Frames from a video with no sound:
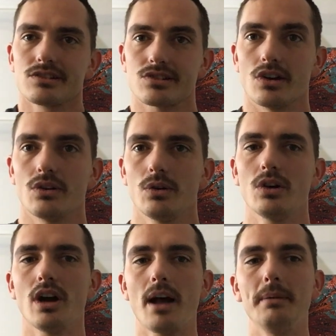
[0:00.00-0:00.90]
So,
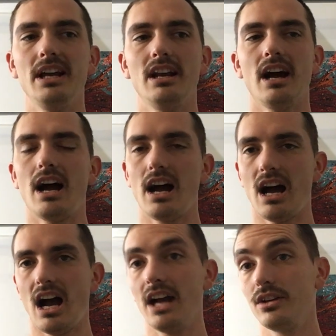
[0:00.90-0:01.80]
I mean,
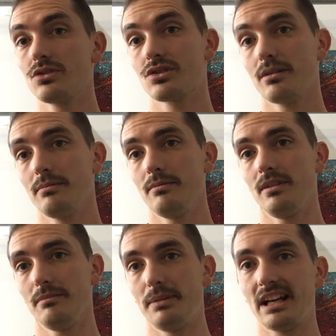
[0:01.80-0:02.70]
I use them
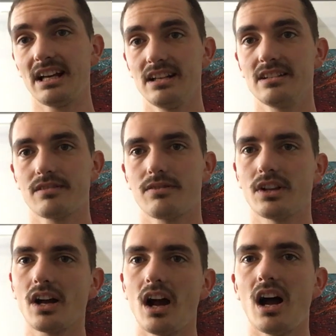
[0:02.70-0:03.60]
because for
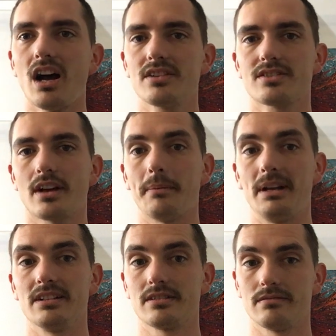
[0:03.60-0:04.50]
the cost, I
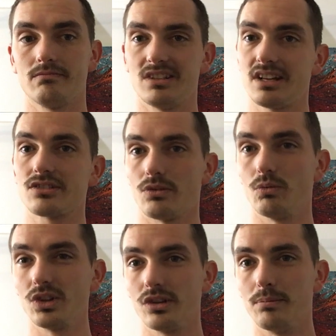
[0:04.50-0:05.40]
mean, it's a, it's actually a
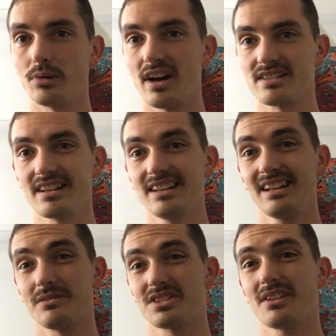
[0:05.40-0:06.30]
really good price. I think
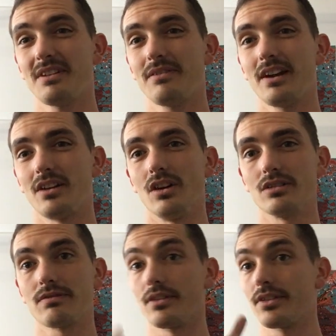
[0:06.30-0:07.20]
it was $75
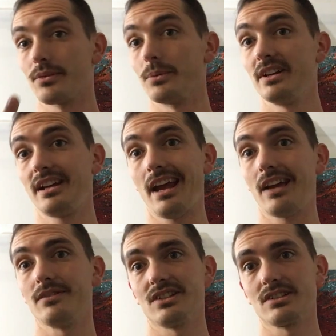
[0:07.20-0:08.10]
for three
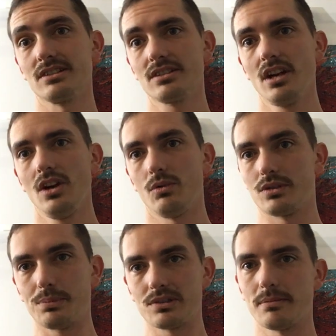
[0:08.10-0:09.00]
canvases,
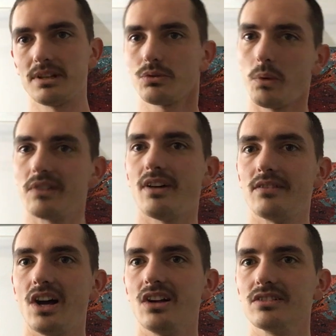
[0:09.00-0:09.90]
which puts them at
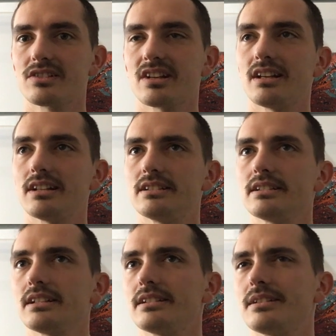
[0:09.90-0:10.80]
$25. And
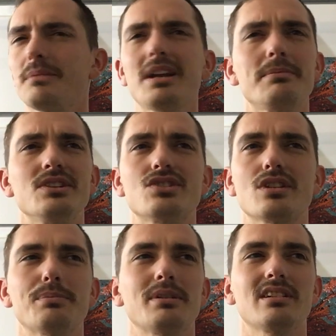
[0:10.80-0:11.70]
there might have been
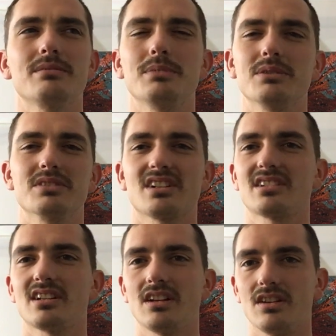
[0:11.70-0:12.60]
shipping, but it was
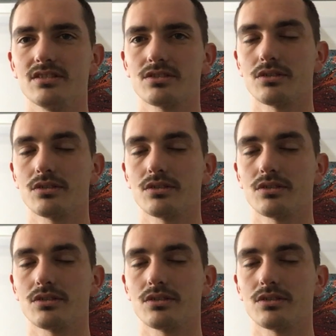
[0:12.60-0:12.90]
like $10.